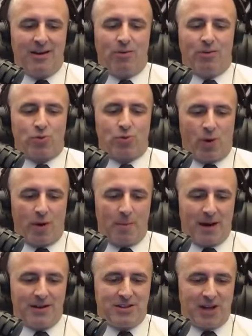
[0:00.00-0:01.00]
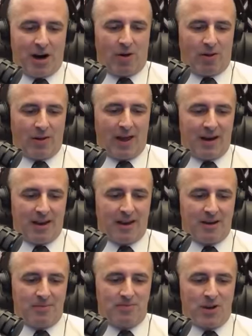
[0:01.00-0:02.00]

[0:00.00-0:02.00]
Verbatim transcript: was won by Darrell Lanigan.